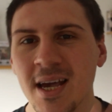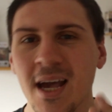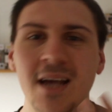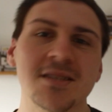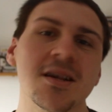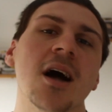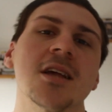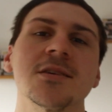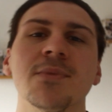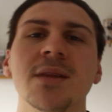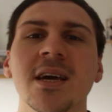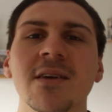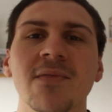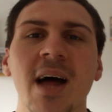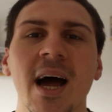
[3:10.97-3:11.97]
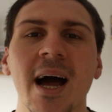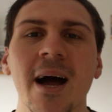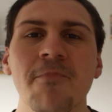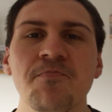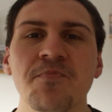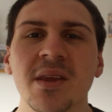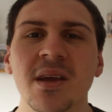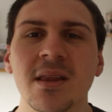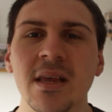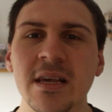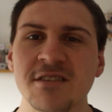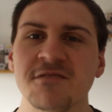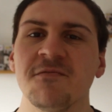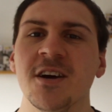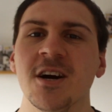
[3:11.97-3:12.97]
It's hard to believe that
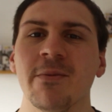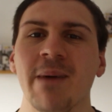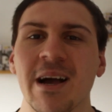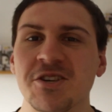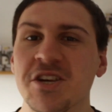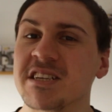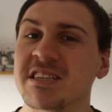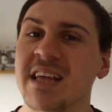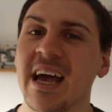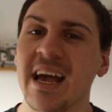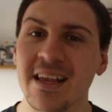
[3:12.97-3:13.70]
this film actually has an